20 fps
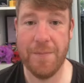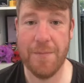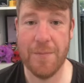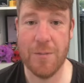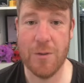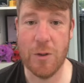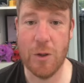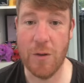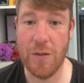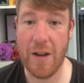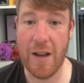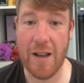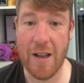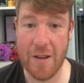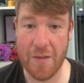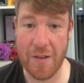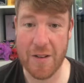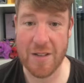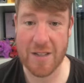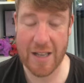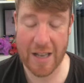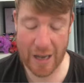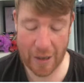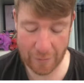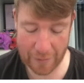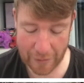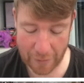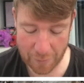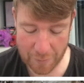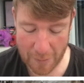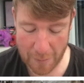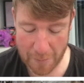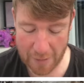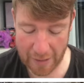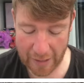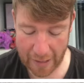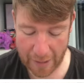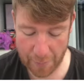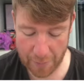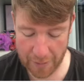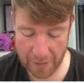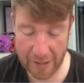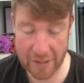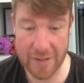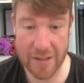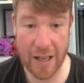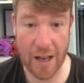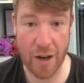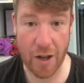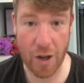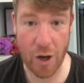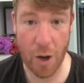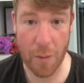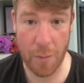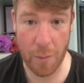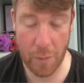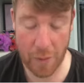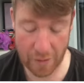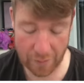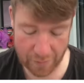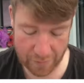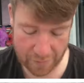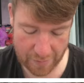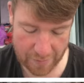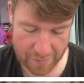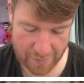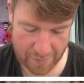So if I say it out loud, maybe it'll happen. Let's get a Commonwealth.